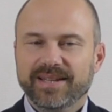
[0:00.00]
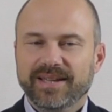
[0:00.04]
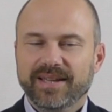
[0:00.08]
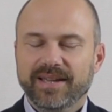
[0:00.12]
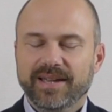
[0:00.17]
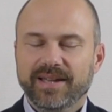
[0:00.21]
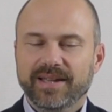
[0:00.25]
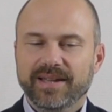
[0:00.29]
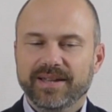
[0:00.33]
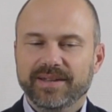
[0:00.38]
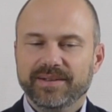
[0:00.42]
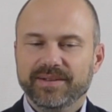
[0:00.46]

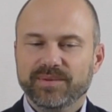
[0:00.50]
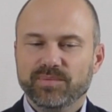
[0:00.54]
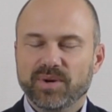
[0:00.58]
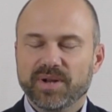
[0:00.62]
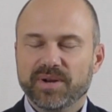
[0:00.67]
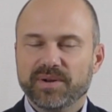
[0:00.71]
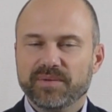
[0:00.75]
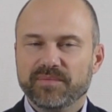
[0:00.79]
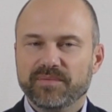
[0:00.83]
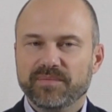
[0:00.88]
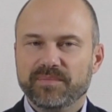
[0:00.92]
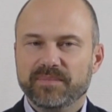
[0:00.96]
And
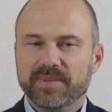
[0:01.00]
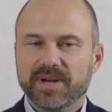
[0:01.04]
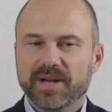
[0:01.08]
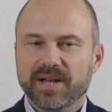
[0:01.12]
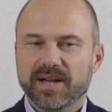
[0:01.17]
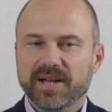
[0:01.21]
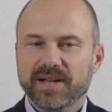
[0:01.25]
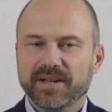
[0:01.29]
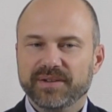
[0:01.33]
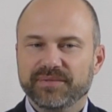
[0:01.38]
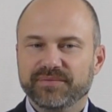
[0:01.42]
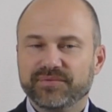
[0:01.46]
one of
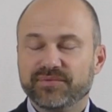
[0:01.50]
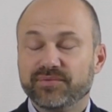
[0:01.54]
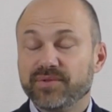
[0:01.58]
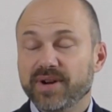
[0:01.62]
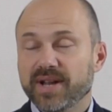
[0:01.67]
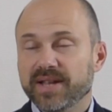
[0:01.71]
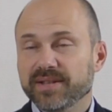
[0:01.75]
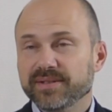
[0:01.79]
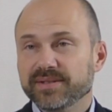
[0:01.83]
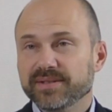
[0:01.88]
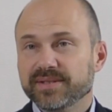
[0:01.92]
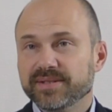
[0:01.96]
my
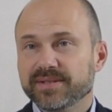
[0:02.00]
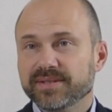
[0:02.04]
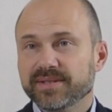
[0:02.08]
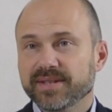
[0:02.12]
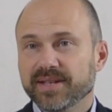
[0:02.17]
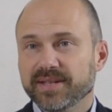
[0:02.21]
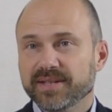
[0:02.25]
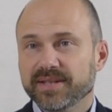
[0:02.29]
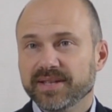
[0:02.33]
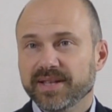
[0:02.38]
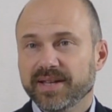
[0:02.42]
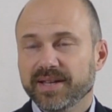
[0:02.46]
friends
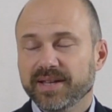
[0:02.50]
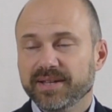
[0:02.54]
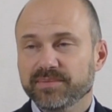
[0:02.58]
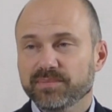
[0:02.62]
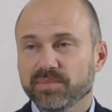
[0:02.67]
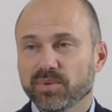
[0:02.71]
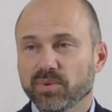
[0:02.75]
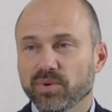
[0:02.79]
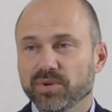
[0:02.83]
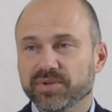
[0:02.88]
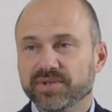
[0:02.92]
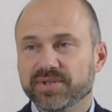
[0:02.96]
had
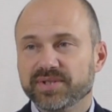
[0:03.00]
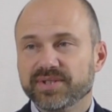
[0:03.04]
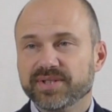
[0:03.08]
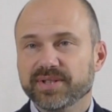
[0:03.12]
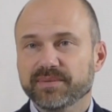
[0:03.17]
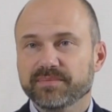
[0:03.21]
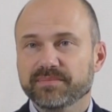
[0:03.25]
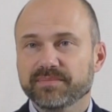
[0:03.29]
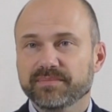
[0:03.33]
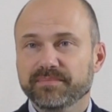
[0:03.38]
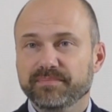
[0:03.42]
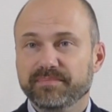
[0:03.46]
bought
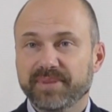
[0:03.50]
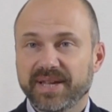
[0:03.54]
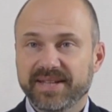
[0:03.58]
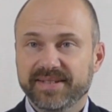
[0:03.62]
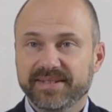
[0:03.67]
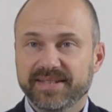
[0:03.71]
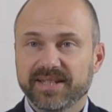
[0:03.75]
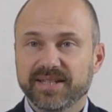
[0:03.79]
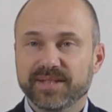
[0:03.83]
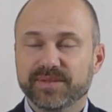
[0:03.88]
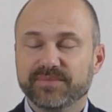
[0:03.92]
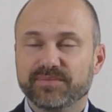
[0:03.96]
some
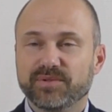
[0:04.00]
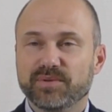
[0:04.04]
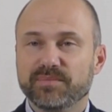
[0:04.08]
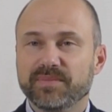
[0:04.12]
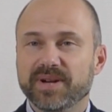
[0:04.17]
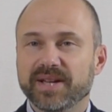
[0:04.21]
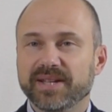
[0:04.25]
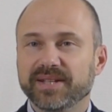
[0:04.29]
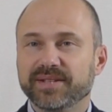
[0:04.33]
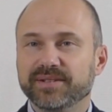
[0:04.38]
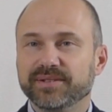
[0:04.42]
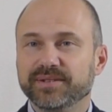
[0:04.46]
paintings from
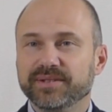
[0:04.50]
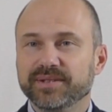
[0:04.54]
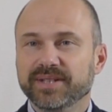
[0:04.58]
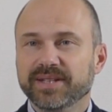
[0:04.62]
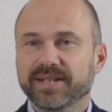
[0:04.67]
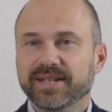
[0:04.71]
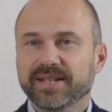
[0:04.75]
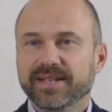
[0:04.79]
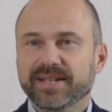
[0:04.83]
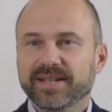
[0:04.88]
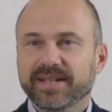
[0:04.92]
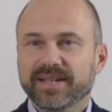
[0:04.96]
Michael
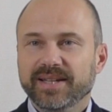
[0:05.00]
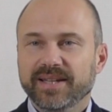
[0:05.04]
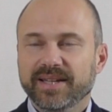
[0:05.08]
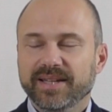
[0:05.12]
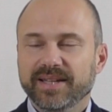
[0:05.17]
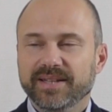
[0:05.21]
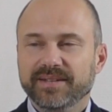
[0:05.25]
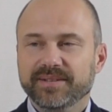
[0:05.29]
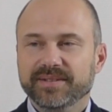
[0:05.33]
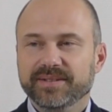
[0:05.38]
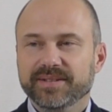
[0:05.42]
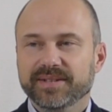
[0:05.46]

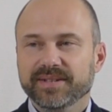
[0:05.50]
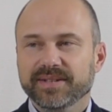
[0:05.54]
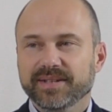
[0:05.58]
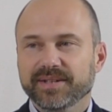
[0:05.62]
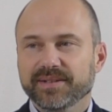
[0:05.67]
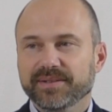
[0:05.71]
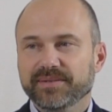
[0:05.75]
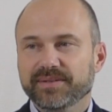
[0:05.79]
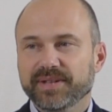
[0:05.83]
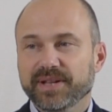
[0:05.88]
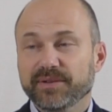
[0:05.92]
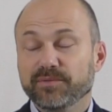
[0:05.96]
and
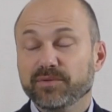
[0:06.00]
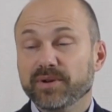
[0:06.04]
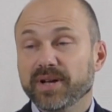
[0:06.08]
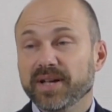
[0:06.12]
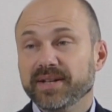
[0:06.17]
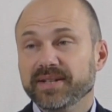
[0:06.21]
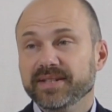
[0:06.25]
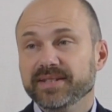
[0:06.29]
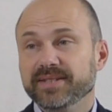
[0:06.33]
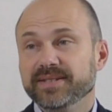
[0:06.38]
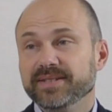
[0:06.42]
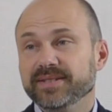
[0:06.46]
therefore
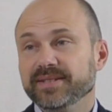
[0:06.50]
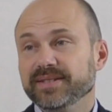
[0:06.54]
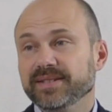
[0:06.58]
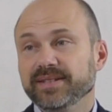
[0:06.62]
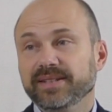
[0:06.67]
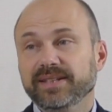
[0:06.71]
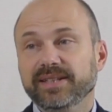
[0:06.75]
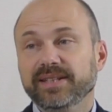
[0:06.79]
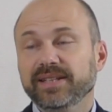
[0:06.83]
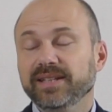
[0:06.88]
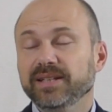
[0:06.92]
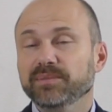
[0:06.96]
had his
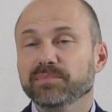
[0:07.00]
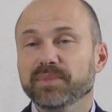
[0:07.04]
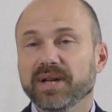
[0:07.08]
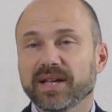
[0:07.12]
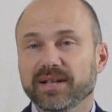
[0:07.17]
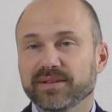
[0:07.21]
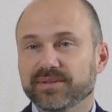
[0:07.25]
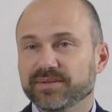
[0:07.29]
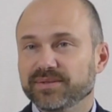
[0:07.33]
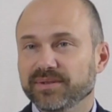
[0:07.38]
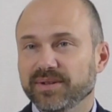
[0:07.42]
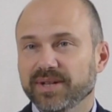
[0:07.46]
email,
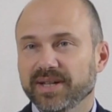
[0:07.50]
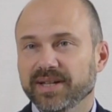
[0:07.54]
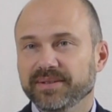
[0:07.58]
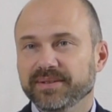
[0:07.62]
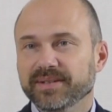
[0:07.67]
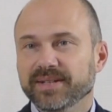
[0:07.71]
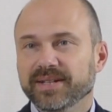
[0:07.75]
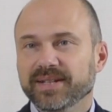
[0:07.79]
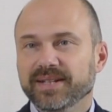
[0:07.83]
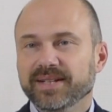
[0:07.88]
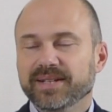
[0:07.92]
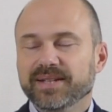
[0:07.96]
so
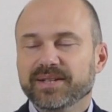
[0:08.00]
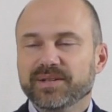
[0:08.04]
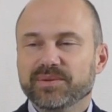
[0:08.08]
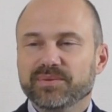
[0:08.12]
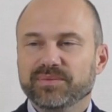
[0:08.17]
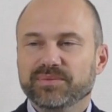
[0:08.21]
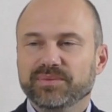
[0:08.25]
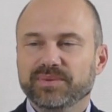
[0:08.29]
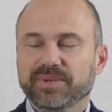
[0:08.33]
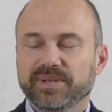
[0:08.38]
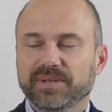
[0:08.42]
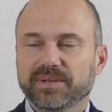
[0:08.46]

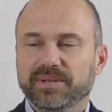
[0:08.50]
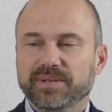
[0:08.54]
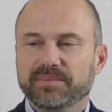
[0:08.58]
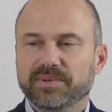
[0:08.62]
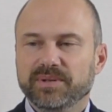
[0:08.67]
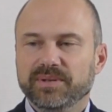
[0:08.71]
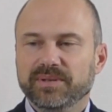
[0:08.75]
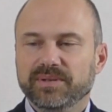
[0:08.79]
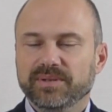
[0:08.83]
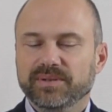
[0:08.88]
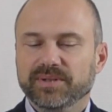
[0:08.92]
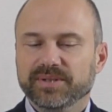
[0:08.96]
we
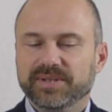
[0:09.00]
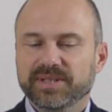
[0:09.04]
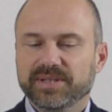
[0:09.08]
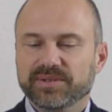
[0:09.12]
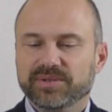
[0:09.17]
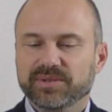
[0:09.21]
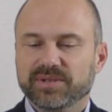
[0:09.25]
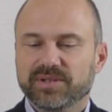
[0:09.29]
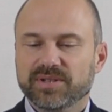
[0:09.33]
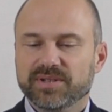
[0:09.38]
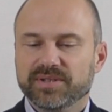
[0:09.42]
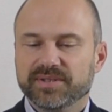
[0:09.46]
got into
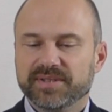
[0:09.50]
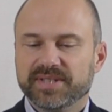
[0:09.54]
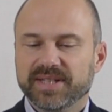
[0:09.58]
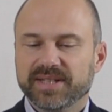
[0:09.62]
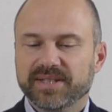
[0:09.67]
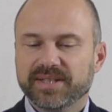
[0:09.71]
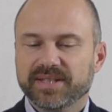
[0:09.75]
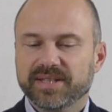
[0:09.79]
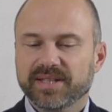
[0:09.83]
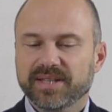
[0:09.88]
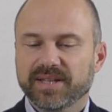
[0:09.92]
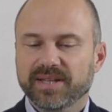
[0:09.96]

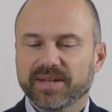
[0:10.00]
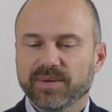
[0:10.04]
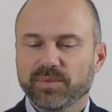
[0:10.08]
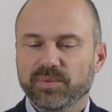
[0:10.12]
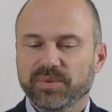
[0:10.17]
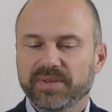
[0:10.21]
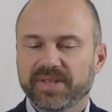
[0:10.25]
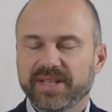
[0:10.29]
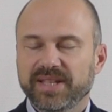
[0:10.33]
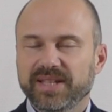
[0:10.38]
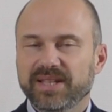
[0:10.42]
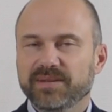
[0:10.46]
contact
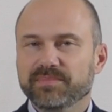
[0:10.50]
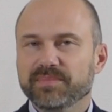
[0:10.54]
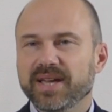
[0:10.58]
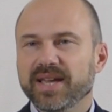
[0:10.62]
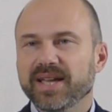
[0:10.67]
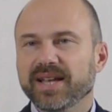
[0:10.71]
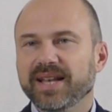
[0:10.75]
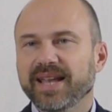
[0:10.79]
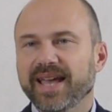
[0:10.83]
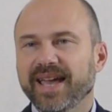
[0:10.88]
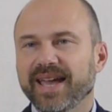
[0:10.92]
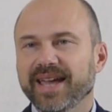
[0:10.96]
with
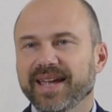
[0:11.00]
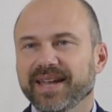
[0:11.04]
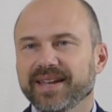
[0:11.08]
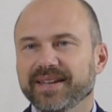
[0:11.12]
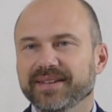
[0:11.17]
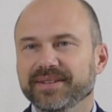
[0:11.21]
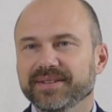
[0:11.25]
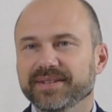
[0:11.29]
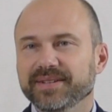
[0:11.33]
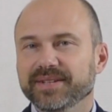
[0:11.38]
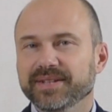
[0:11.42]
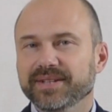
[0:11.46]
email,
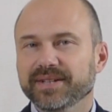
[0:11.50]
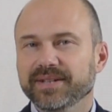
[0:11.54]
and